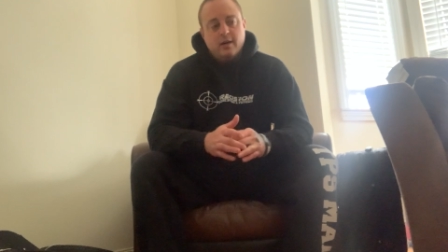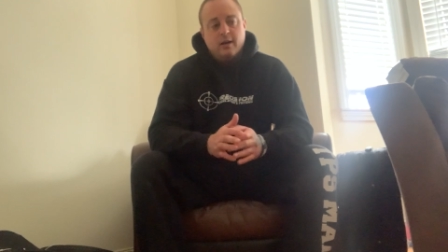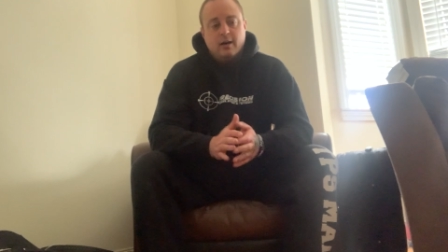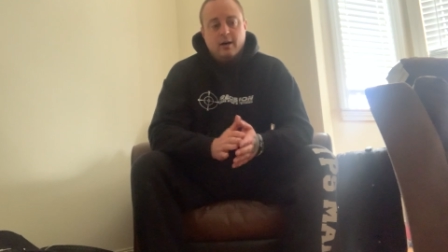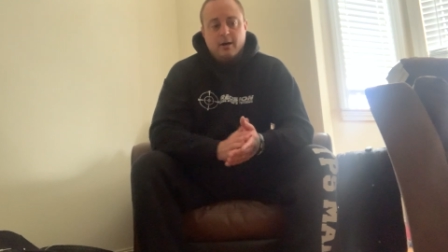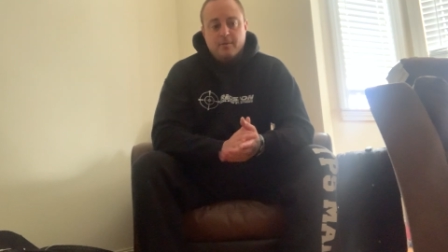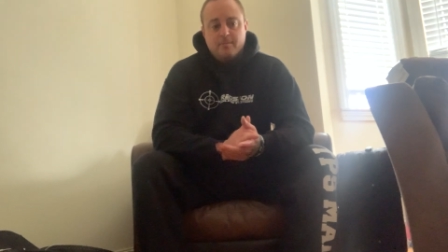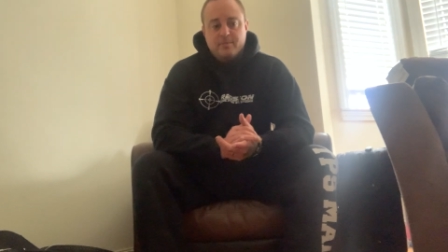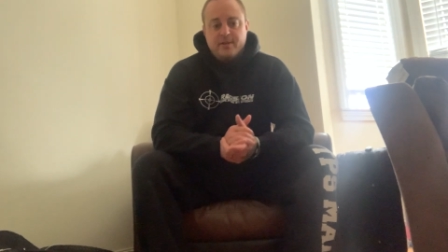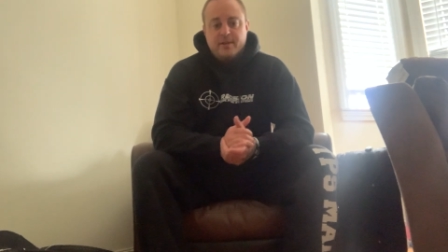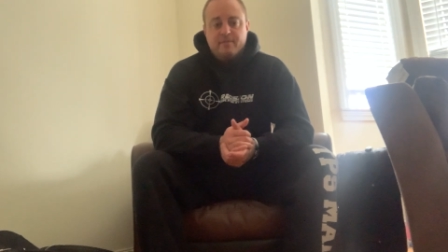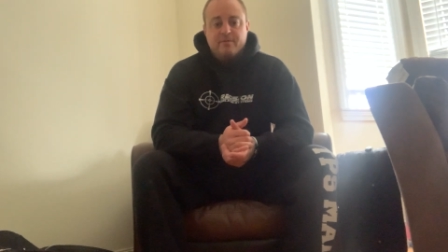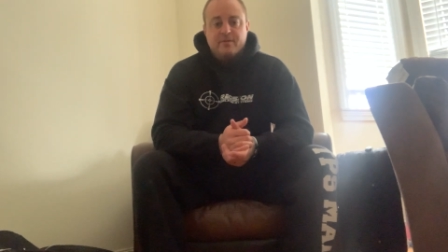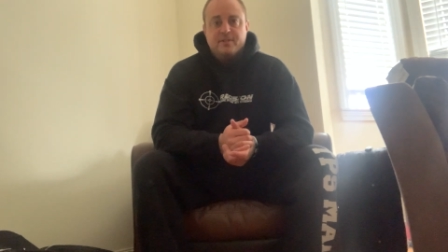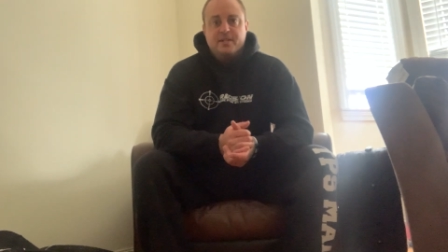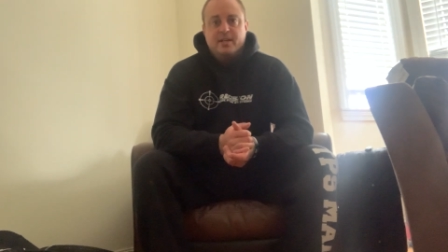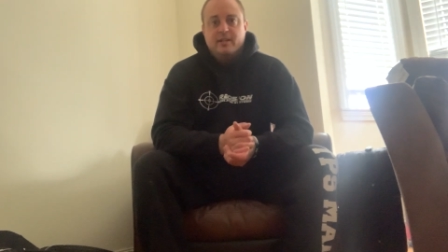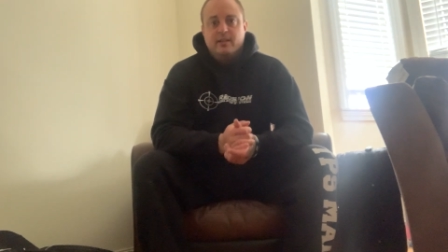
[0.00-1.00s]
Then
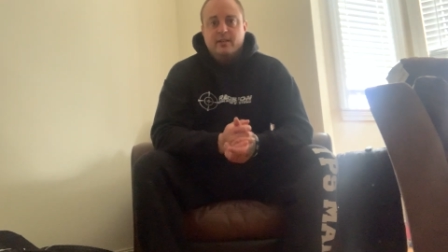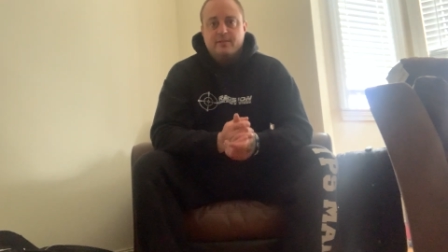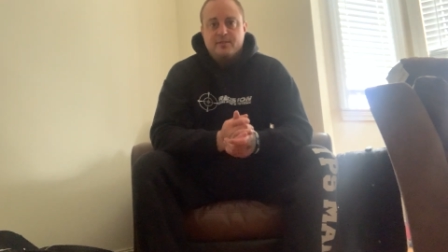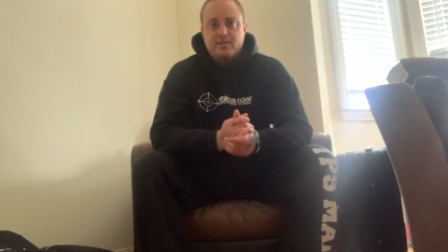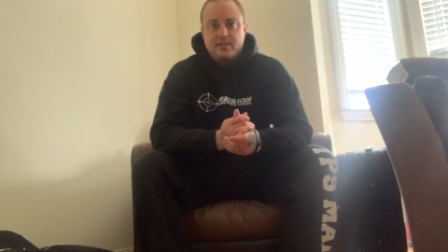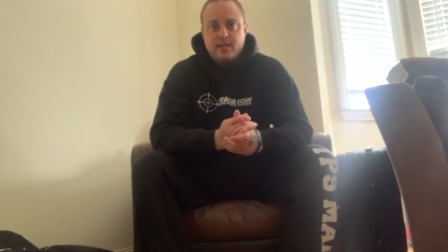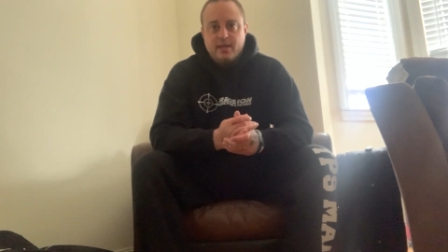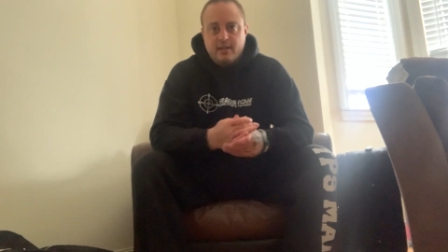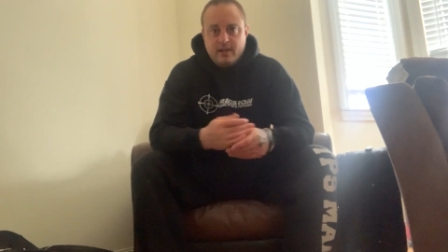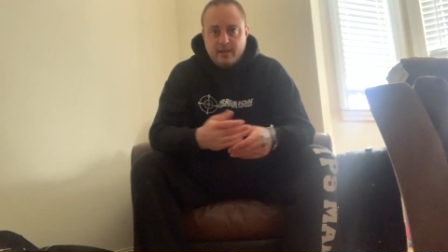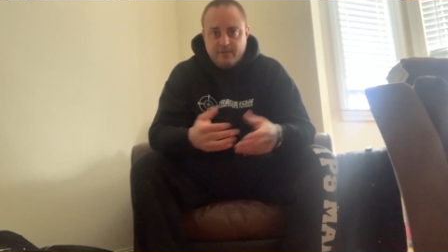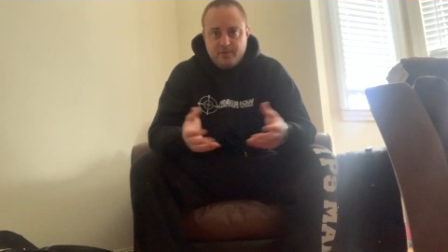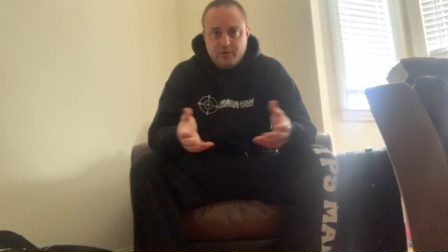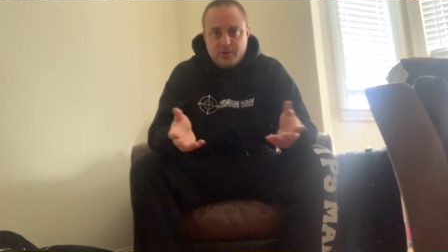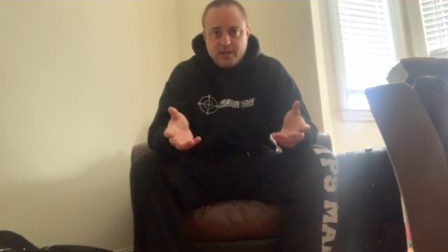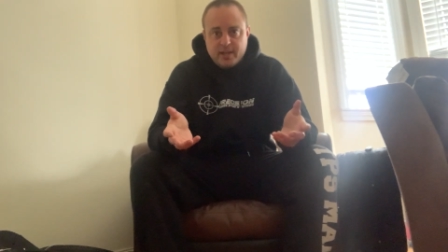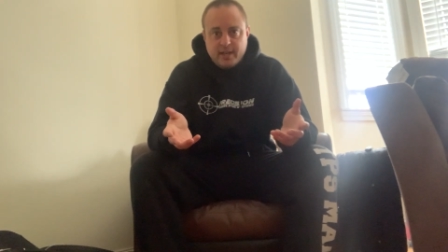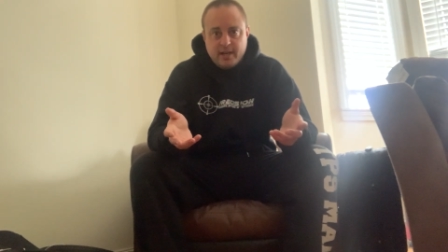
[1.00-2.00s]
for deadlifts, if
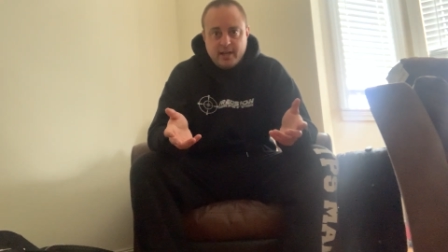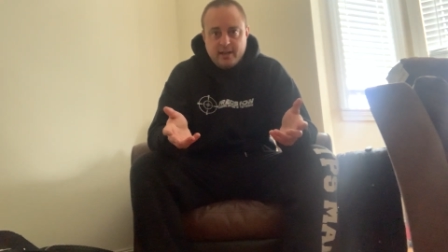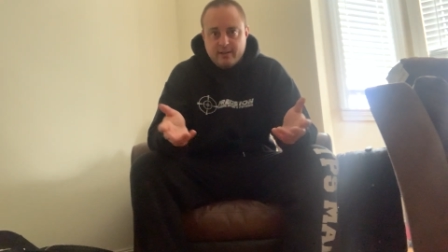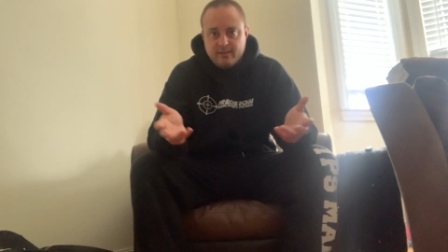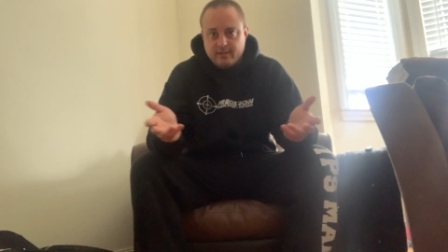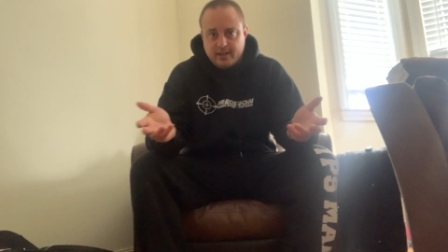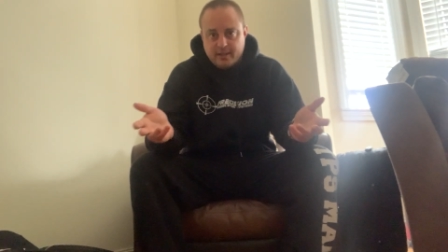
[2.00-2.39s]
you can get,